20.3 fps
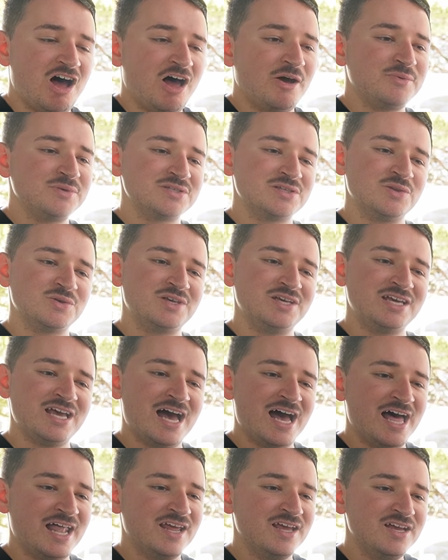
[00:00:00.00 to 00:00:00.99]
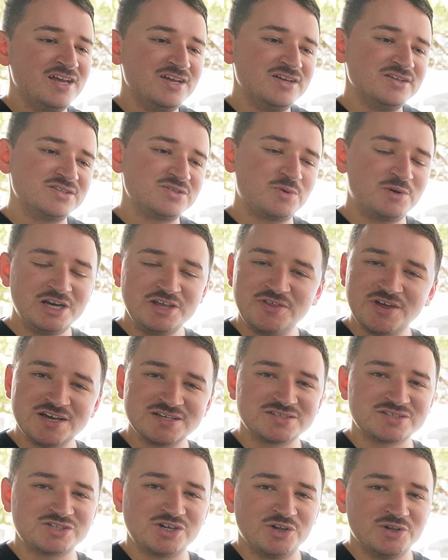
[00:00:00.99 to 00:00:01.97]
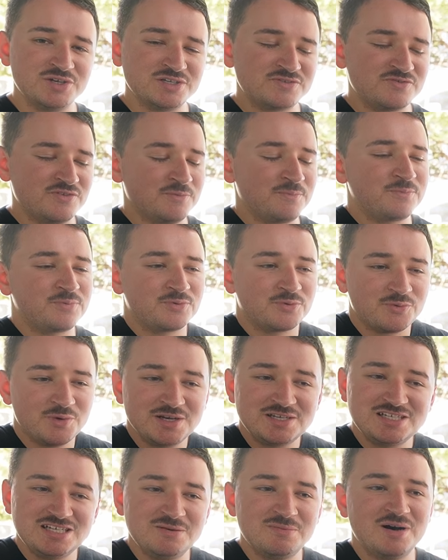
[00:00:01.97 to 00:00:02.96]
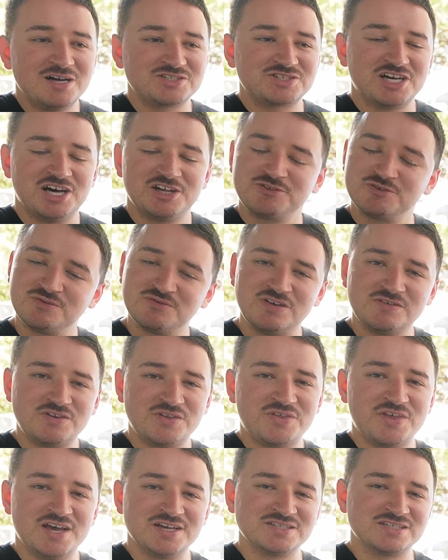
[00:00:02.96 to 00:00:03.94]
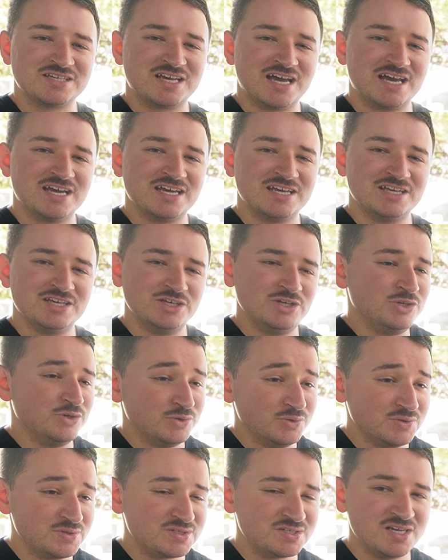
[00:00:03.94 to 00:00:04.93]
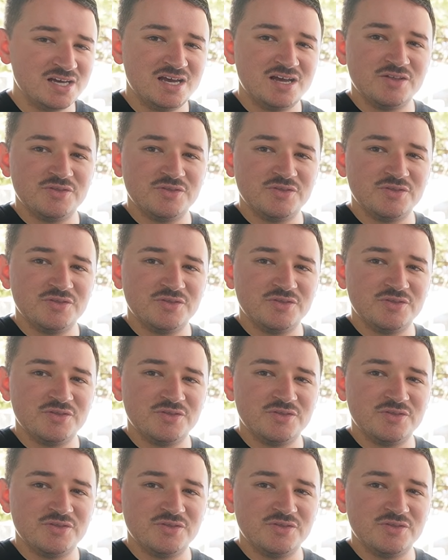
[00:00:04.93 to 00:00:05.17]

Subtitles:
I was looking at $20,000 for pretty much 150,000K utes